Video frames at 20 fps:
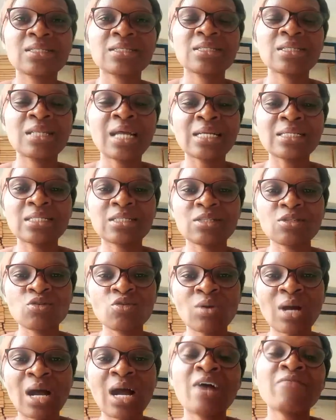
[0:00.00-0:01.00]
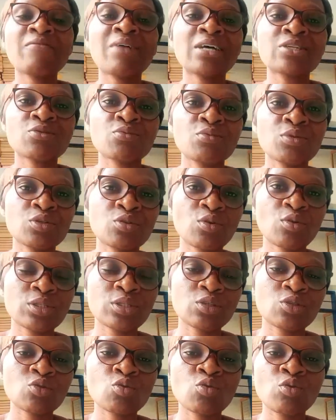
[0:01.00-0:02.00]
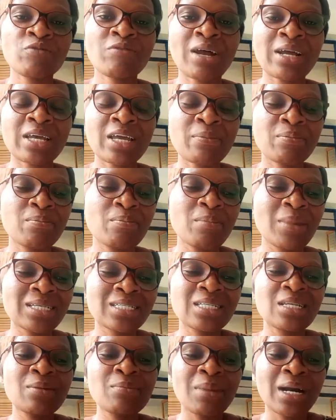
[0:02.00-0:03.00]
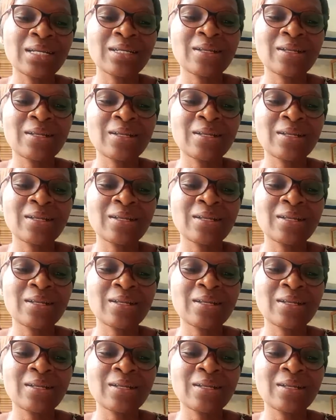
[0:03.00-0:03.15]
that you have as resources. So if I keep mentioning money,